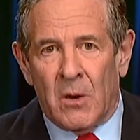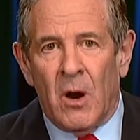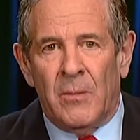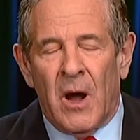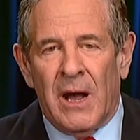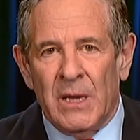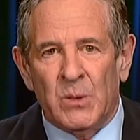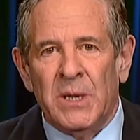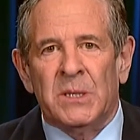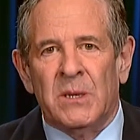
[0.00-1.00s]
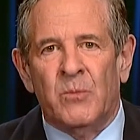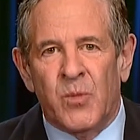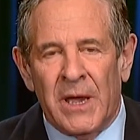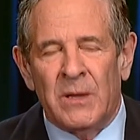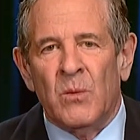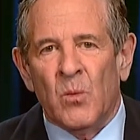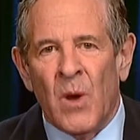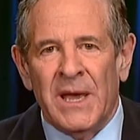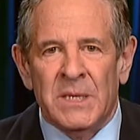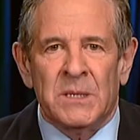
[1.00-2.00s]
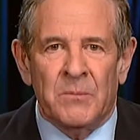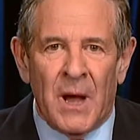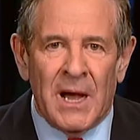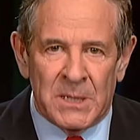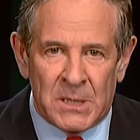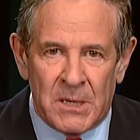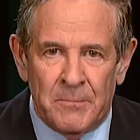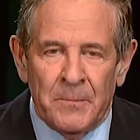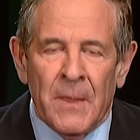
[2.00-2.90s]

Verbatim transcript: carbohydrates, the bread, rice, pasta,